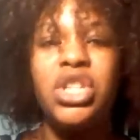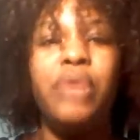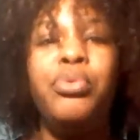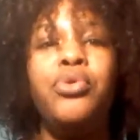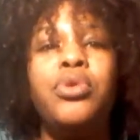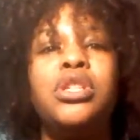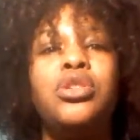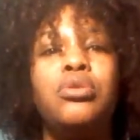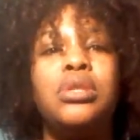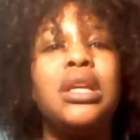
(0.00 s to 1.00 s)
Shampoo is
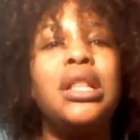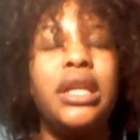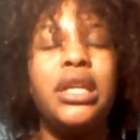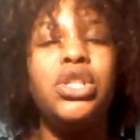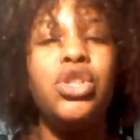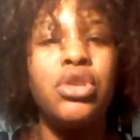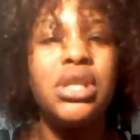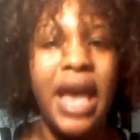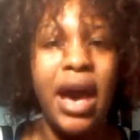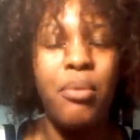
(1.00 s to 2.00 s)
used to clean your
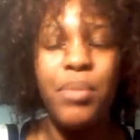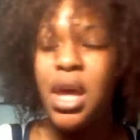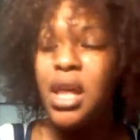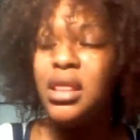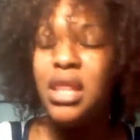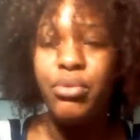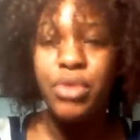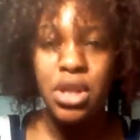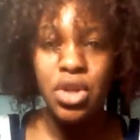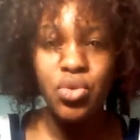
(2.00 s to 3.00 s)
scalp. The
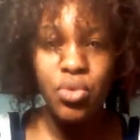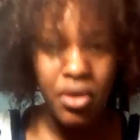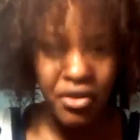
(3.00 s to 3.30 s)
residual